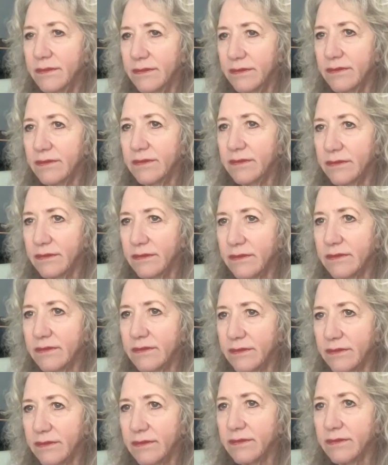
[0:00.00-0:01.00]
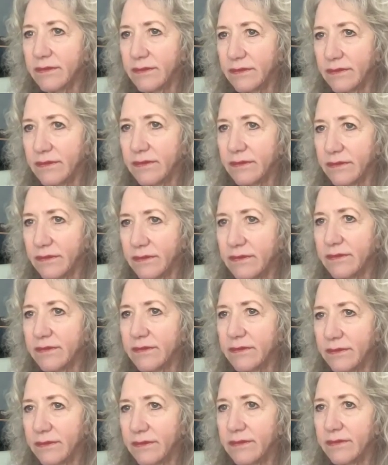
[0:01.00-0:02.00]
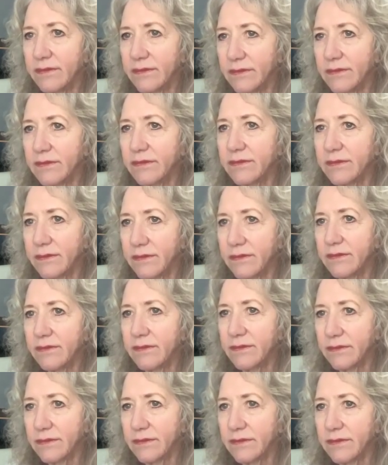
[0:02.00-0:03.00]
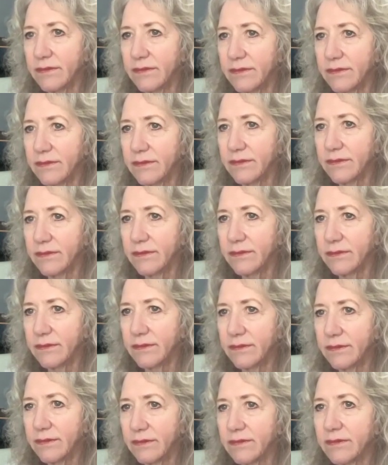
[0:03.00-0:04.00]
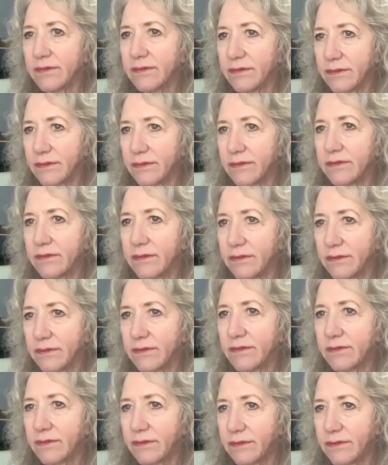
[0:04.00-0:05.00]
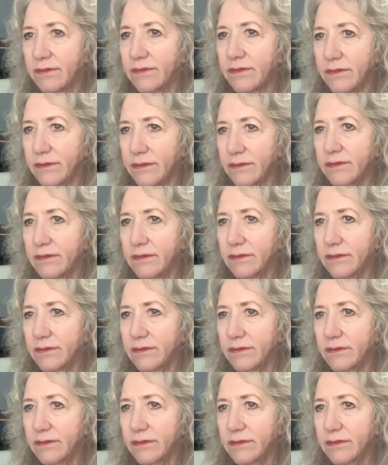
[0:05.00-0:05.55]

(silent)